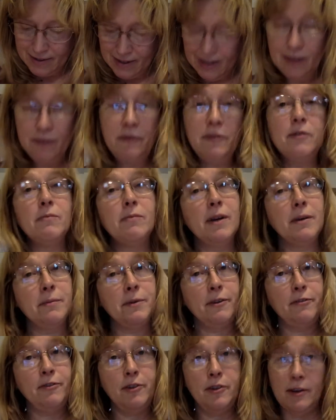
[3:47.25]
and if you remember,
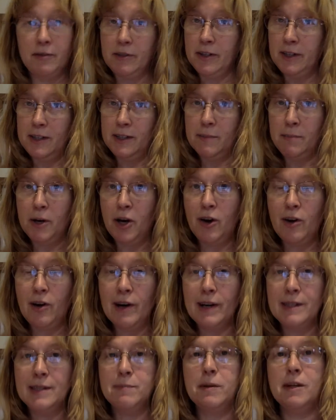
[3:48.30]
if you ever need to
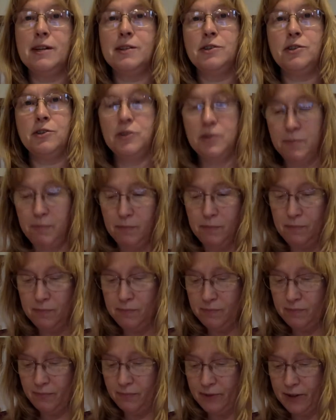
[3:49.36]
pause because you're
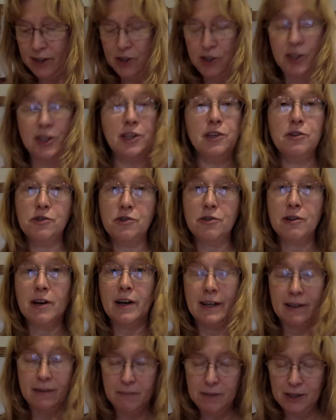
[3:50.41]
finishing your
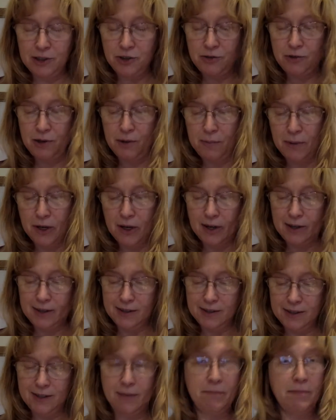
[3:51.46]
drawing, make sure you
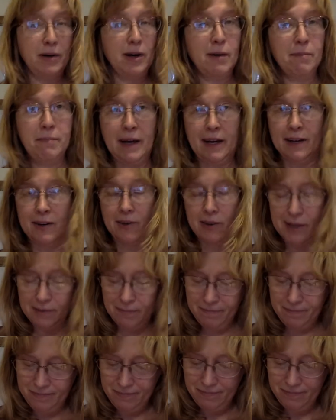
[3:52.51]
pause and pop back on.